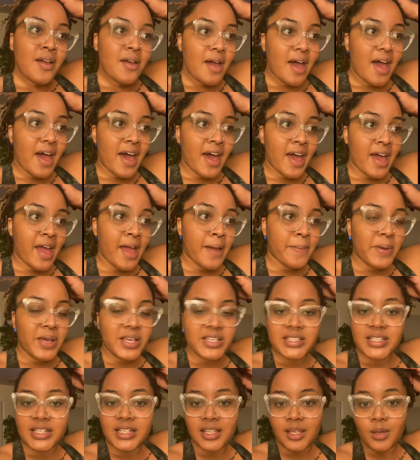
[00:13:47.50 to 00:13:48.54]
I
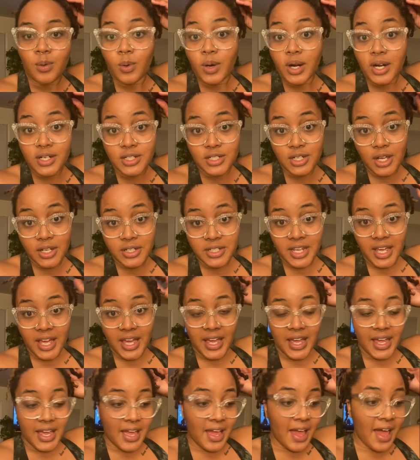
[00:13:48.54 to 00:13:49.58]
basically worked all
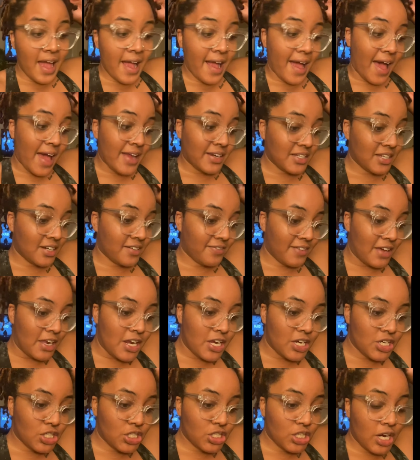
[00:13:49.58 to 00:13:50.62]
day. I did
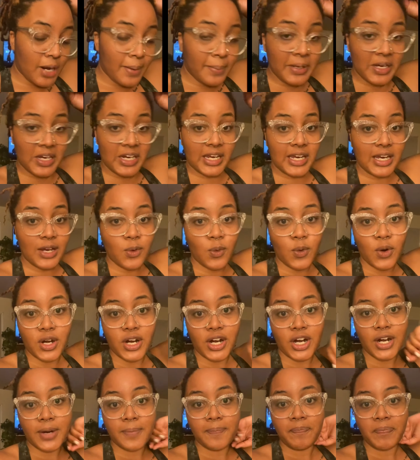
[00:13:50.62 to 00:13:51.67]
finish a beanie
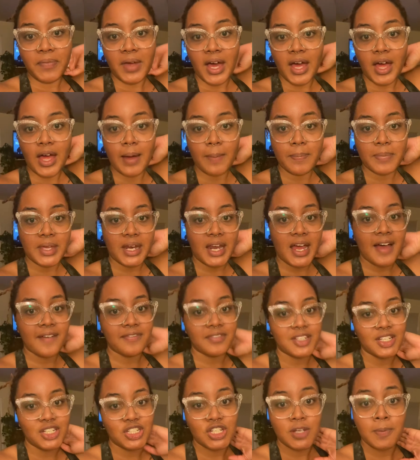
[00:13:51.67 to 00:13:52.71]
order um, that I have
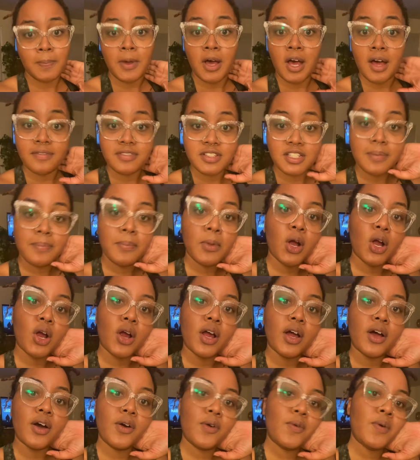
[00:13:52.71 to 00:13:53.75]
to ship off
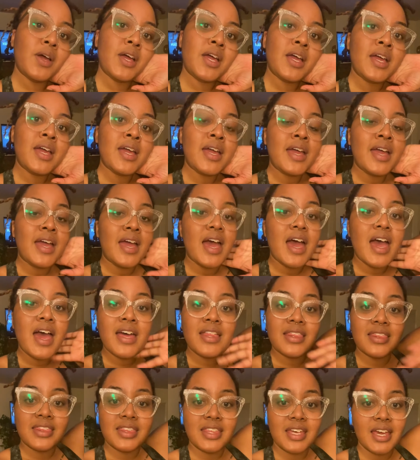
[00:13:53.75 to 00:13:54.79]
tomorrow.
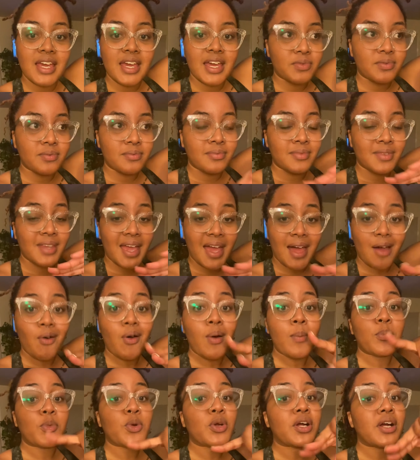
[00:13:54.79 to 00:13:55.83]
And then now
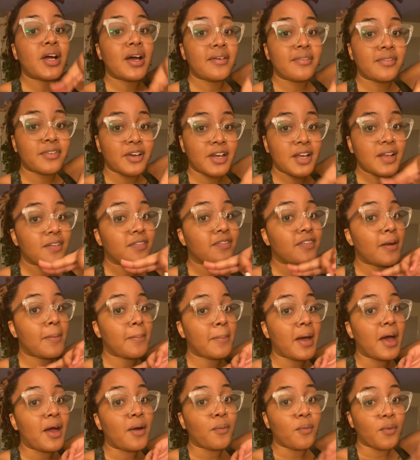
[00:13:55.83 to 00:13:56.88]
I'm recovering from
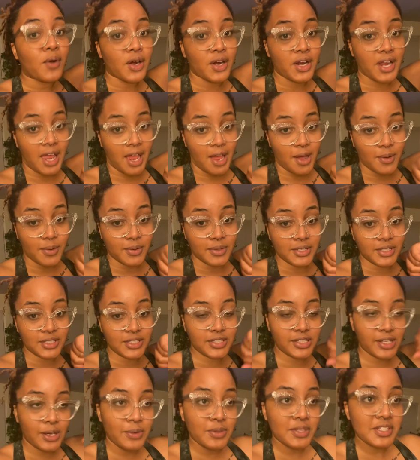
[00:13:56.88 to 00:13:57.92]
my workout.
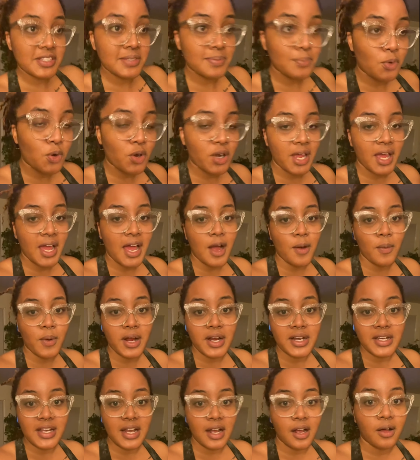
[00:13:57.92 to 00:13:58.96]
So this morning I
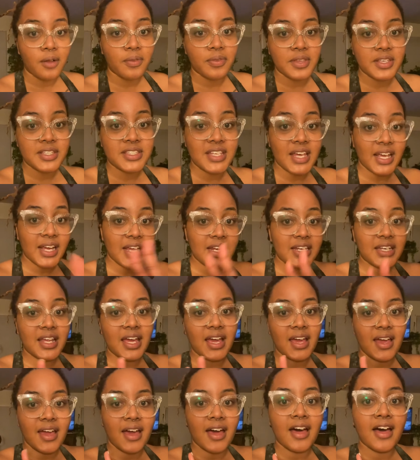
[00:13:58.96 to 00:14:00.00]
worked out the second
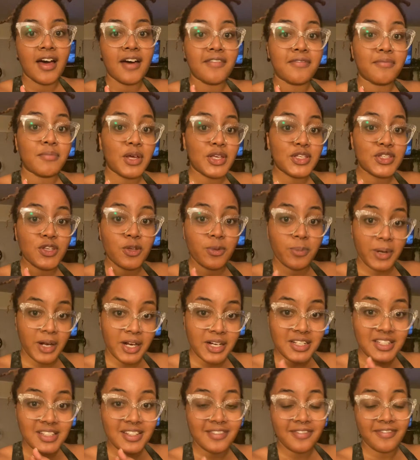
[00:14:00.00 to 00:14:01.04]
day of muscle
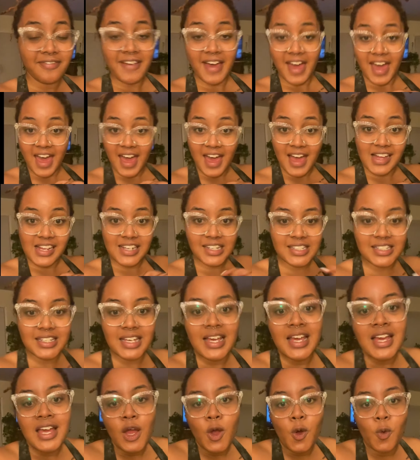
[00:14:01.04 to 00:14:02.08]
burn fat,
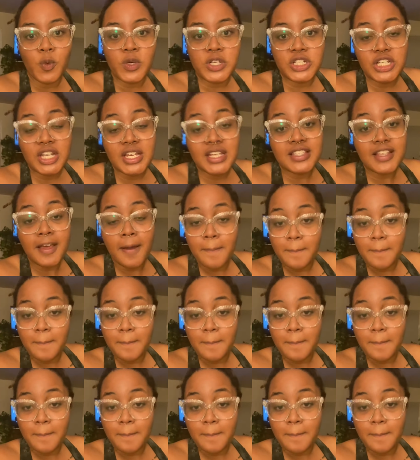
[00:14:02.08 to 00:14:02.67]
which is a